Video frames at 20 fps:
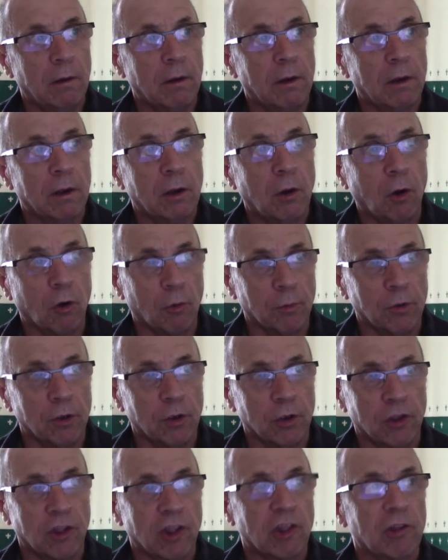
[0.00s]

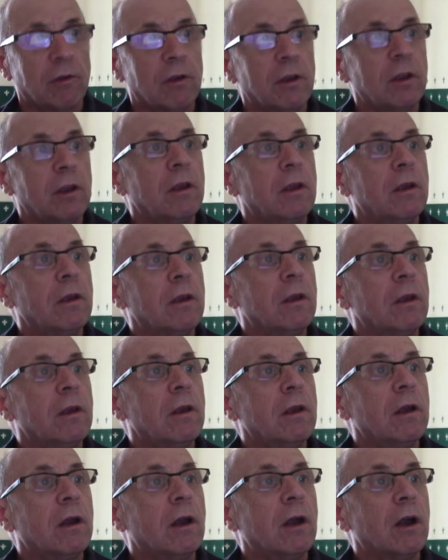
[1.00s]
cockbirds.
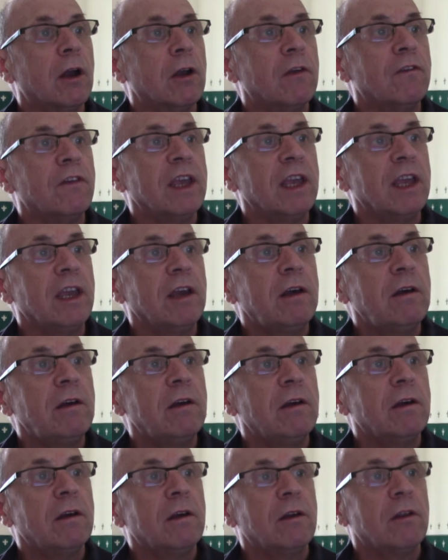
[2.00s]
Over here,
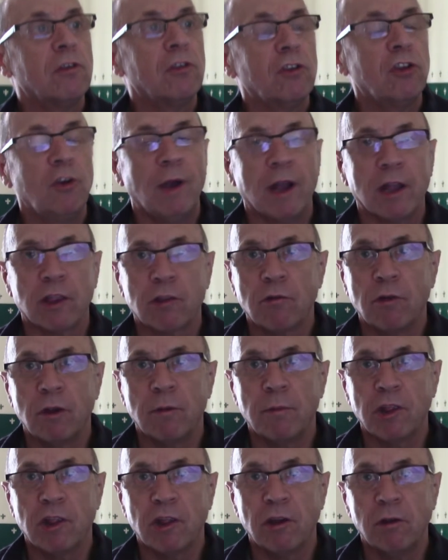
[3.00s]
2 X
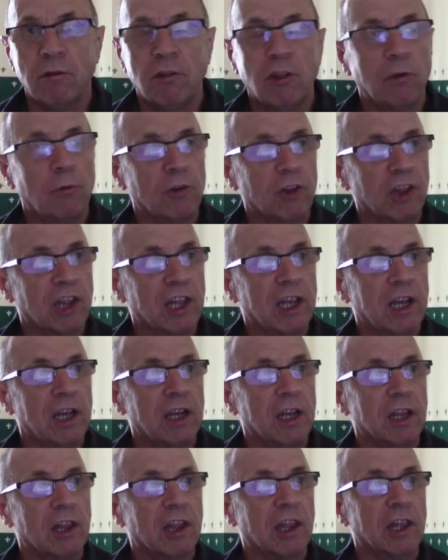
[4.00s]
chromosomes, so once again
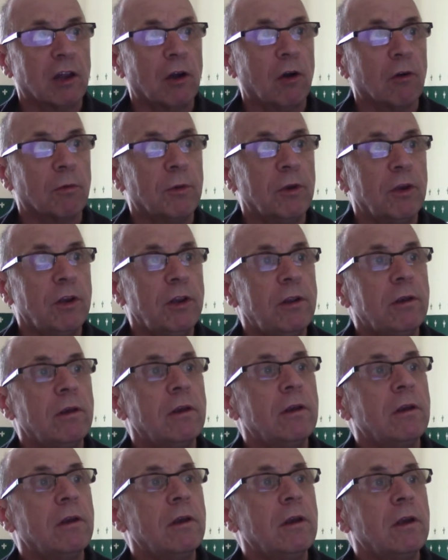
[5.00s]
it's a cockbird.
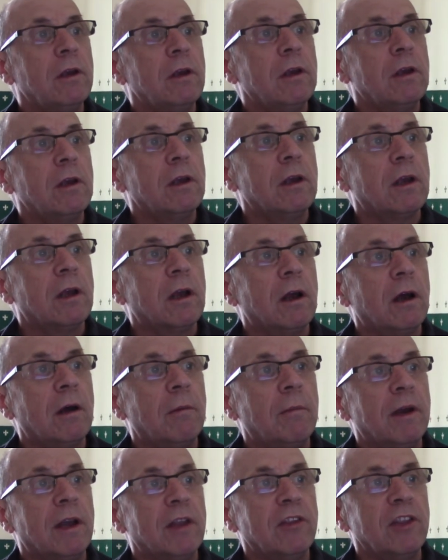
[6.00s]

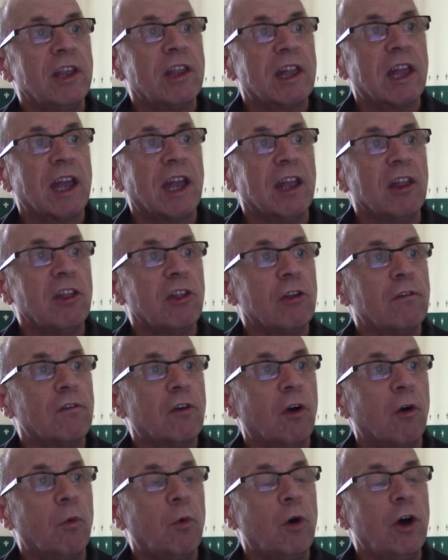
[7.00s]
In this case you've
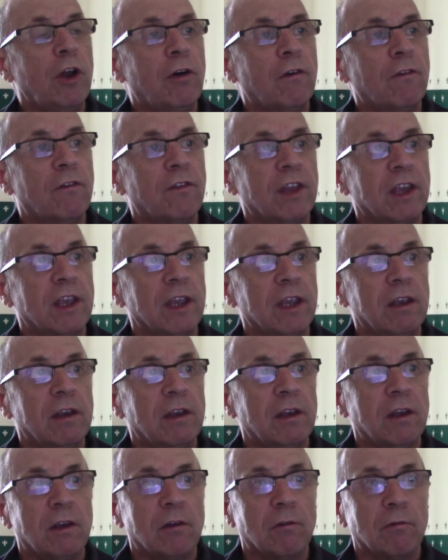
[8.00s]
got one of the
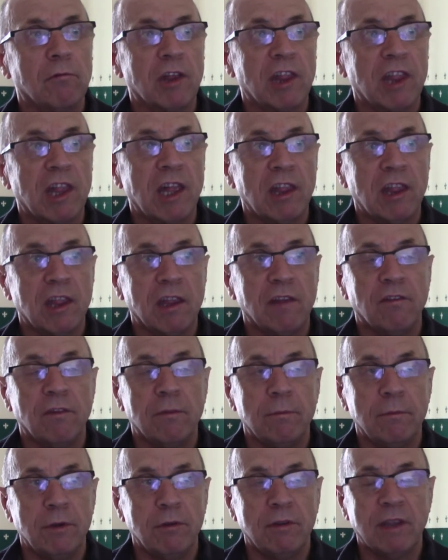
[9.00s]
recessive
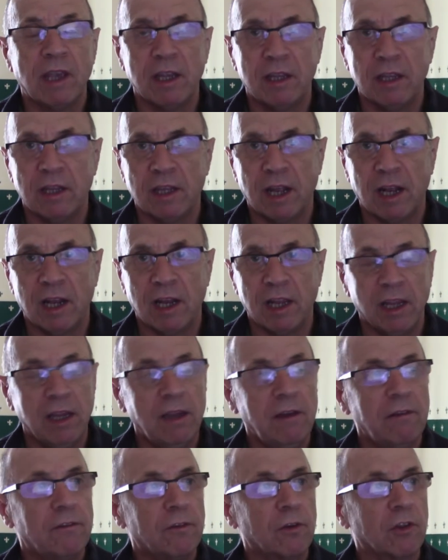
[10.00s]
mutated allele
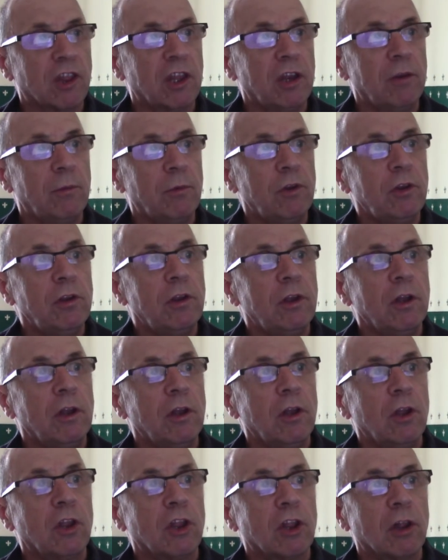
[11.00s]
for cinnamon,
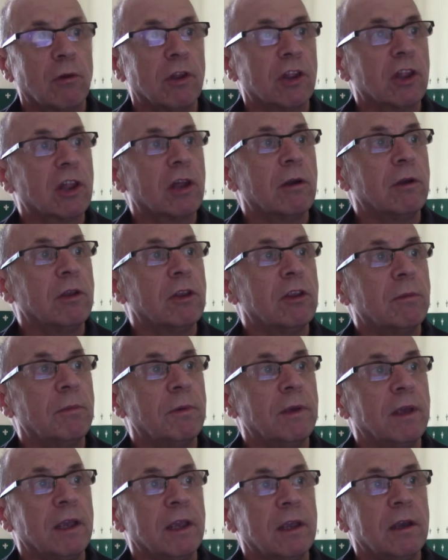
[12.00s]
so it's going to
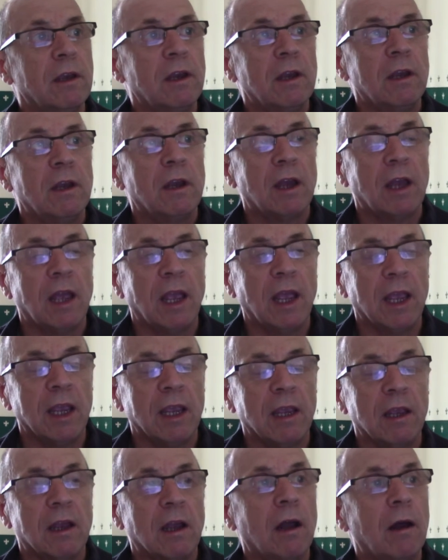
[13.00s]
be a
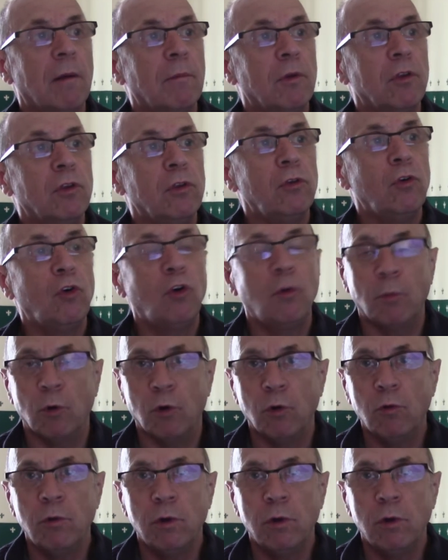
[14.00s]
normal